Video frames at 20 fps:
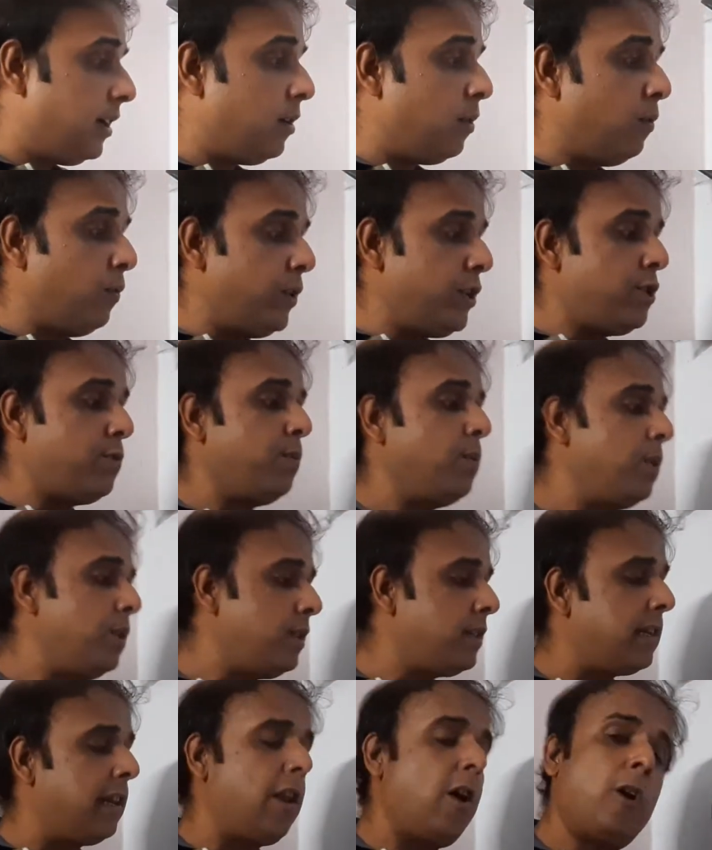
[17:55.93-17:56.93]
which
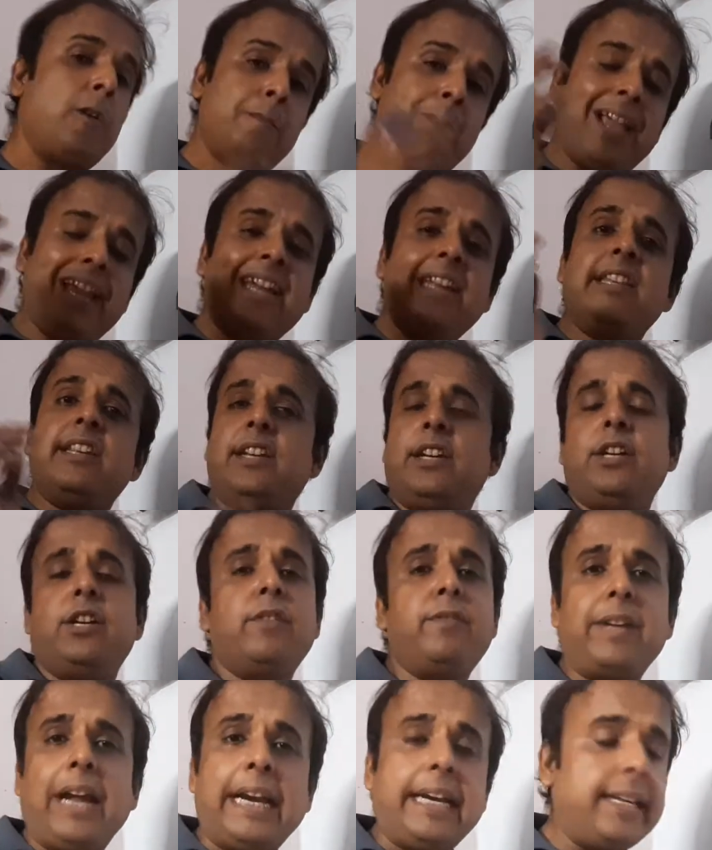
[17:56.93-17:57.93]
was long back in the year of
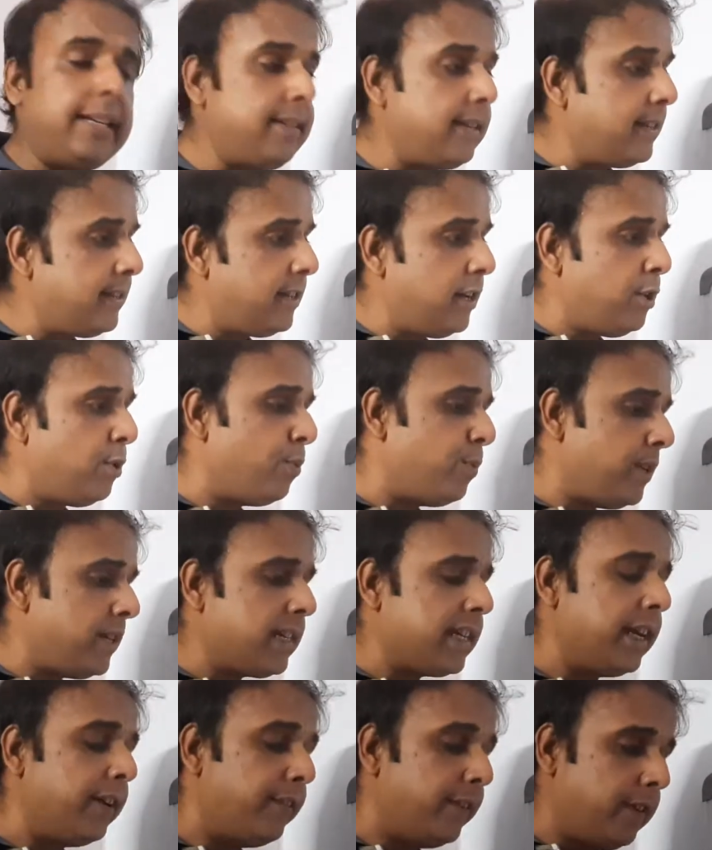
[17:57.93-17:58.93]
1962
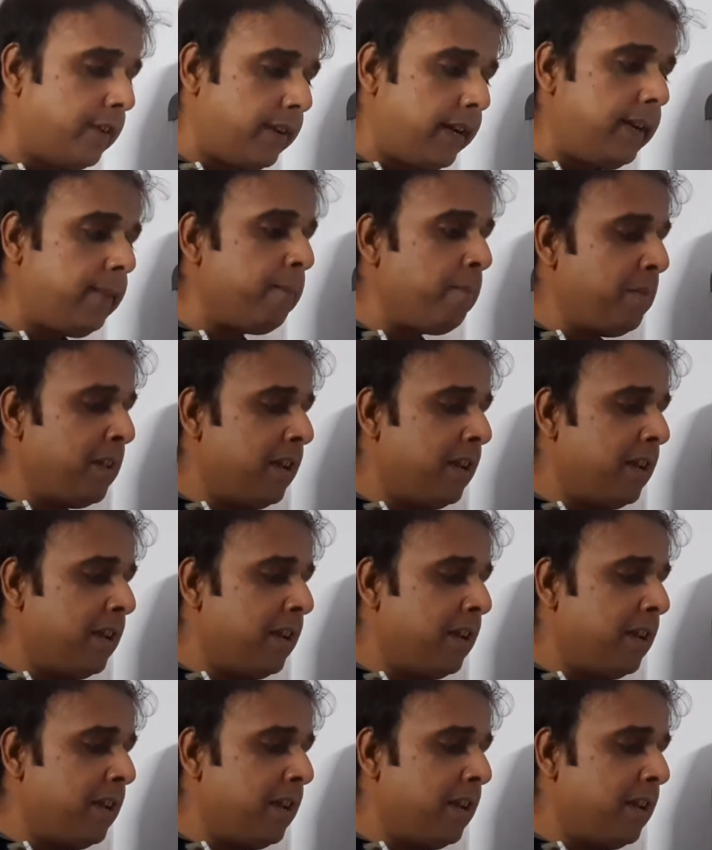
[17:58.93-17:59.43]
discovered, right?